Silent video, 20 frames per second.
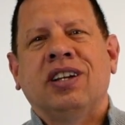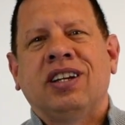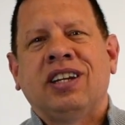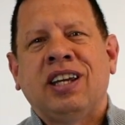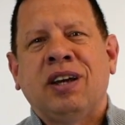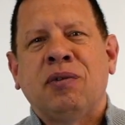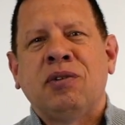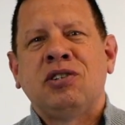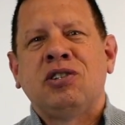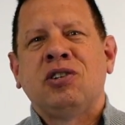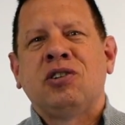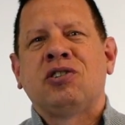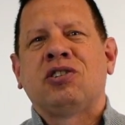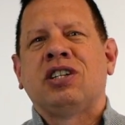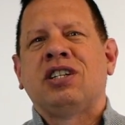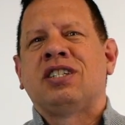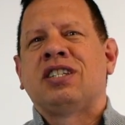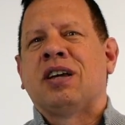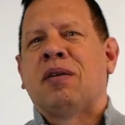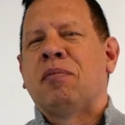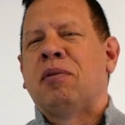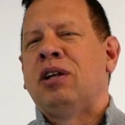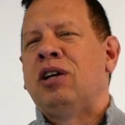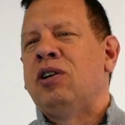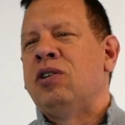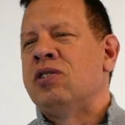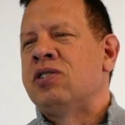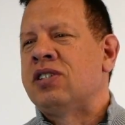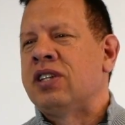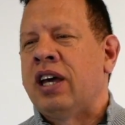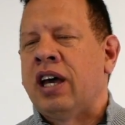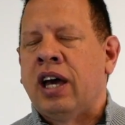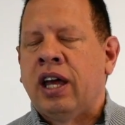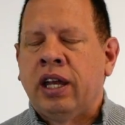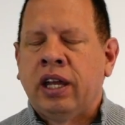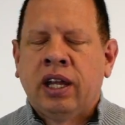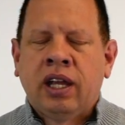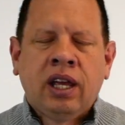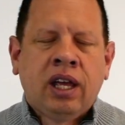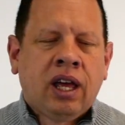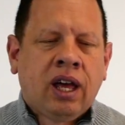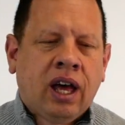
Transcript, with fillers: It was usually somebody who said,